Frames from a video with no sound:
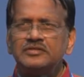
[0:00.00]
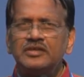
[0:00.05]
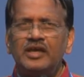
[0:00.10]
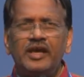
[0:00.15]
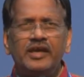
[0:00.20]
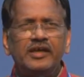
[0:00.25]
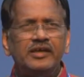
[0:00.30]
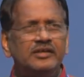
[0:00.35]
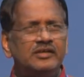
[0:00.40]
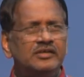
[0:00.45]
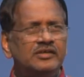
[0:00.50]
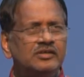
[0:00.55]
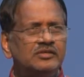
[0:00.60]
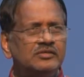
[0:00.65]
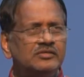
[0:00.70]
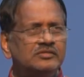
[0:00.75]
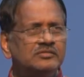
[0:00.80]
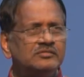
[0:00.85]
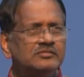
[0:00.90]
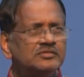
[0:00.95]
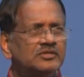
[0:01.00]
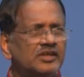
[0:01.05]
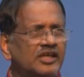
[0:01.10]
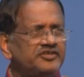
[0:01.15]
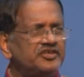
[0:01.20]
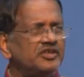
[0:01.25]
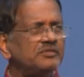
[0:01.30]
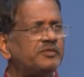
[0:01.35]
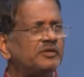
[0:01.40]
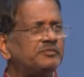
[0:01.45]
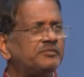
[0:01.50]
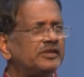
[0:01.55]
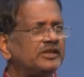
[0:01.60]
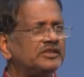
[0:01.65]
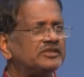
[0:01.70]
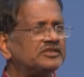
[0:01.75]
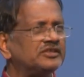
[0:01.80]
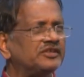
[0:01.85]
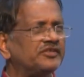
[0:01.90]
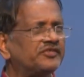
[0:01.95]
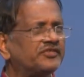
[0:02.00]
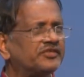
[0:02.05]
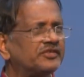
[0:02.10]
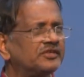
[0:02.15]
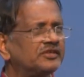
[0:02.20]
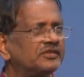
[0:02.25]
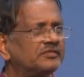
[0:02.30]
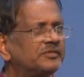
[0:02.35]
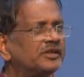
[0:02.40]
and aging populations.